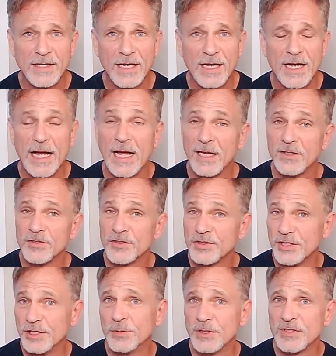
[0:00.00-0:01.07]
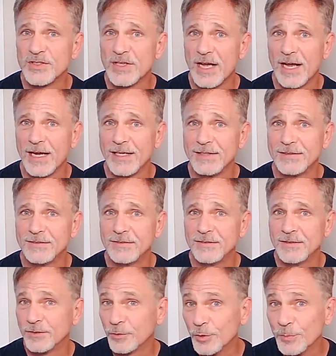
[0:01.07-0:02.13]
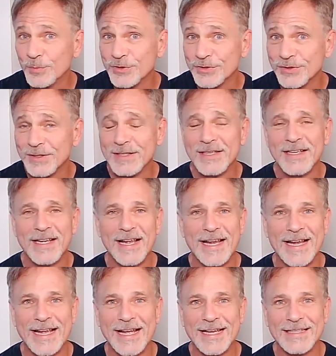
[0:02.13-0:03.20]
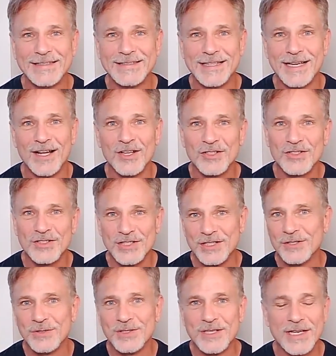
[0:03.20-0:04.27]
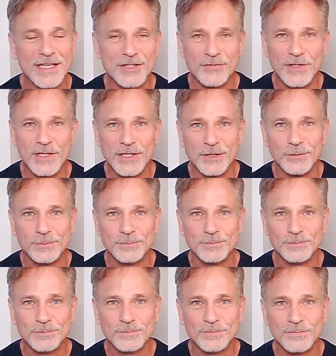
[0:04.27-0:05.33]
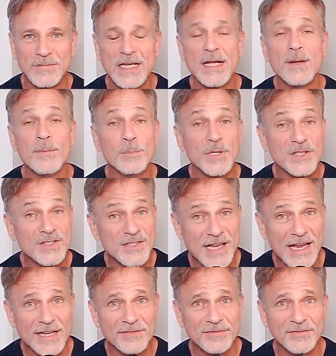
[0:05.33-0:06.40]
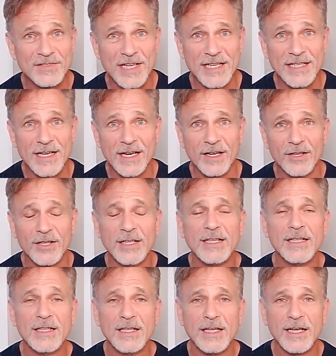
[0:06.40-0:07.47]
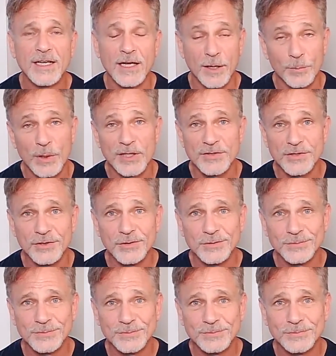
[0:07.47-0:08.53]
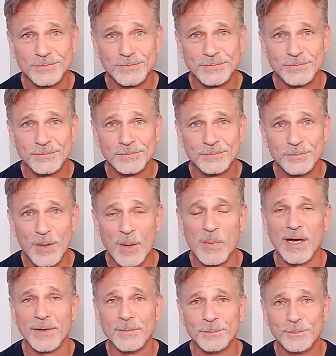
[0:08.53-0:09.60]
I'll see you inside the groups, and I'll see you in the next video. Be safe, take care, and God bless you. Bye-bye.